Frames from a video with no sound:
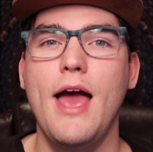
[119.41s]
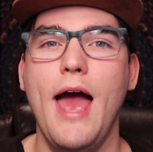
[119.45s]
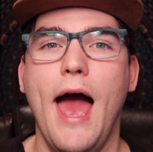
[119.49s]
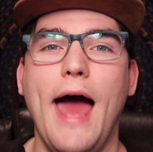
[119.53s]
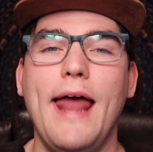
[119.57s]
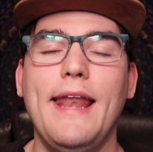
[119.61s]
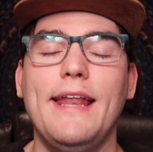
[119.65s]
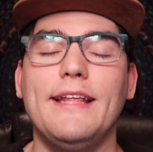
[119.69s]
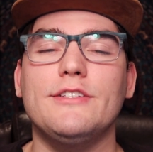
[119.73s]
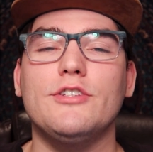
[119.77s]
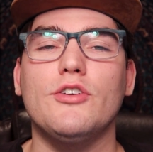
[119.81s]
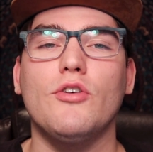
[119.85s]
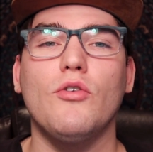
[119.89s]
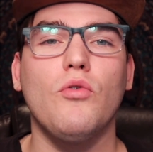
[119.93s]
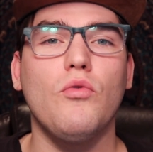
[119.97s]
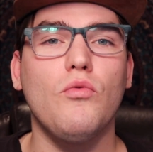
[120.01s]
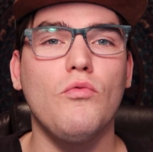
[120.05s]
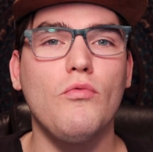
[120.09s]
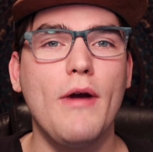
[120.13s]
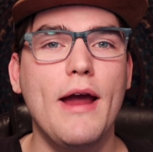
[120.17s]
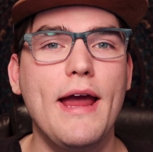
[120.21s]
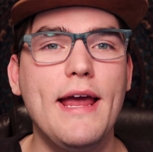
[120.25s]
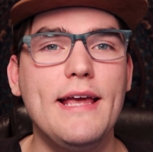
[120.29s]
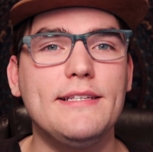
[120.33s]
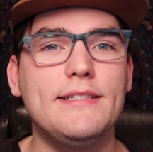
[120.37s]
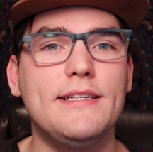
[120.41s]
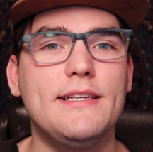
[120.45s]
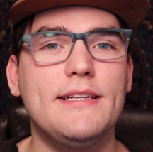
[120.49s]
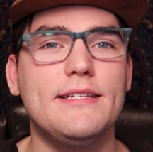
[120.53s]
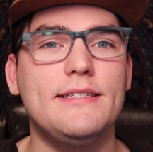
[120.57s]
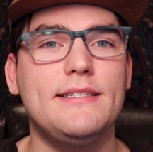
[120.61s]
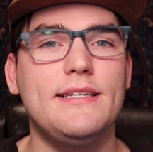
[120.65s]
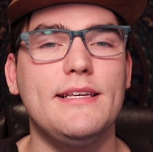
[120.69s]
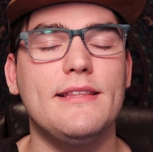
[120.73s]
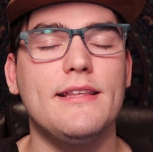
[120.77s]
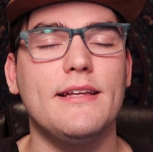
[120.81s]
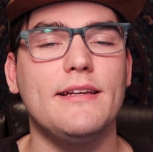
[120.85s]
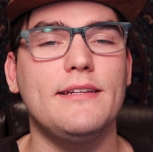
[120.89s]
And it's crazy to
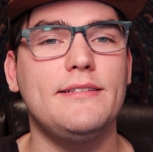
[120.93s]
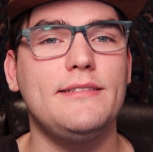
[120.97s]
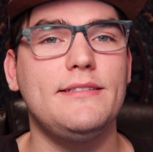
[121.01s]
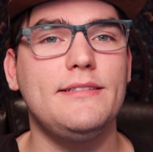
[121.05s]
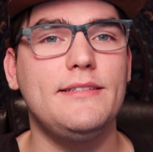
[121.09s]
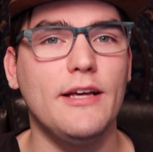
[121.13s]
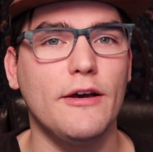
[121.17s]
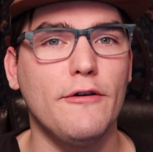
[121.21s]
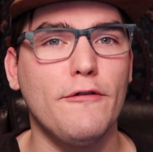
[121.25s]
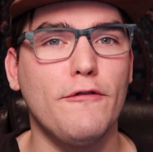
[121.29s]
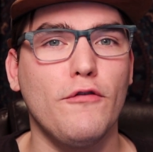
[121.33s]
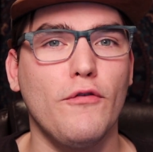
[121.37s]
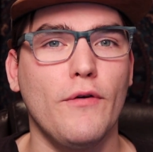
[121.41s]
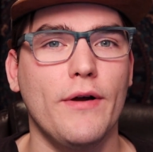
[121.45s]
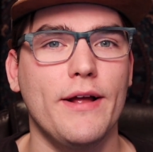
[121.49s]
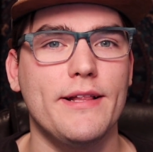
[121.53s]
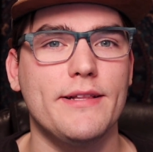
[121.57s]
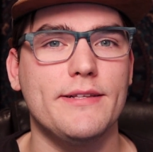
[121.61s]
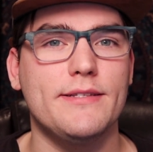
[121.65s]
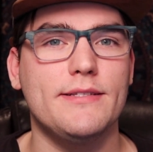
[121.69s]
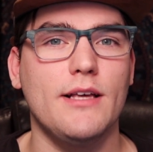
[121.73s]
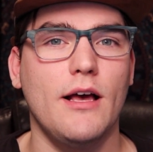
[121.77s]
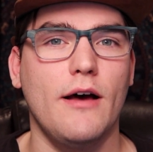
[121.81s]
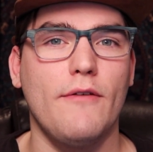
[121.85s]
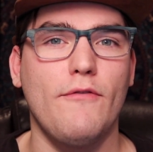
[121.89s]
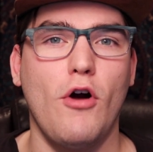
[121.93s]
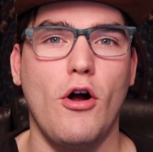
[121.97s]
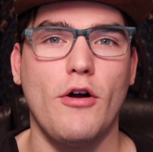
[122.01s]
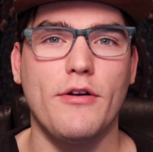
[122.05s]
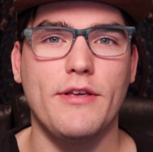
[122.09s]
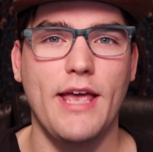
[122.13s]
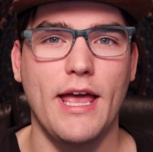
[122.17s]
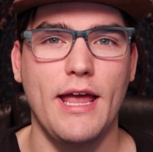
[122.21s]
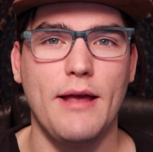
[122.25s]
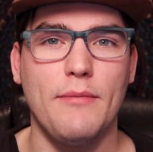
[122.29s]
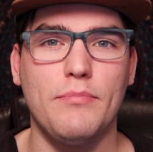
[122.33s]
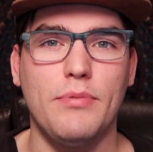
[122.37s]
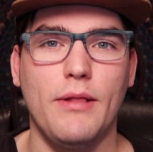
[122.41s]
see the difference of our
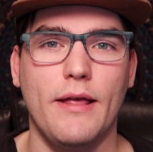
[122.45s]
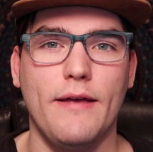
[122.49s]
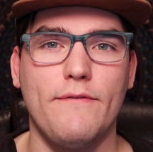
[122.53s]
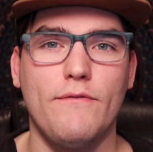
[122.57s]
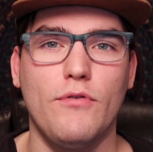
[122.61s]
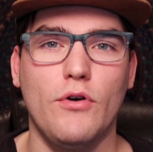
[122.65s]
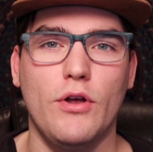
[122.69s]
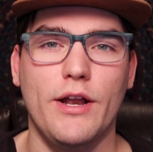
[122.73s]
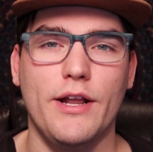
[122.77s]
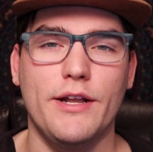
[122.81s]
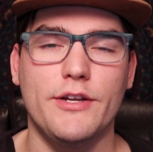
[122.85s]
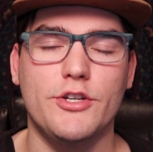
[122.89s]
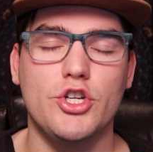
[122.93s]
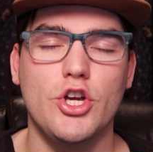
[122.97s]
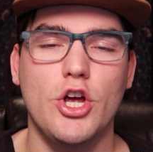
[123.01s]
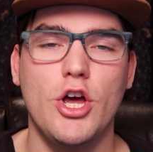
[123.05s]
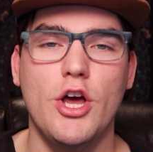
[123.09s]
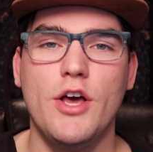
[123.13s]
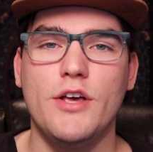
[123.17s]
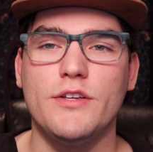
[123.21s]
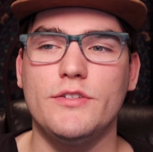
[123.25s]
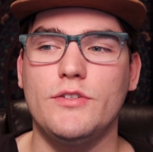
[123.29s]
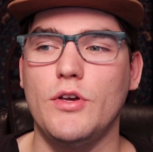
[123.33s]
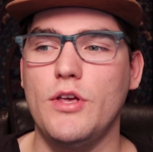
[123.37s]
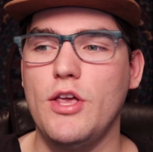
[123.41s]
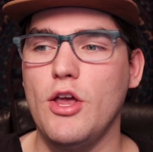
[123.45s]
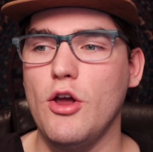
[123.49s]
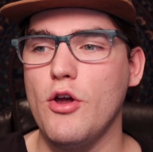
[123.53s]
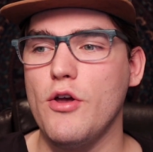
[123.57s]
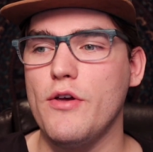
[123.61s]
gameplay footage. So here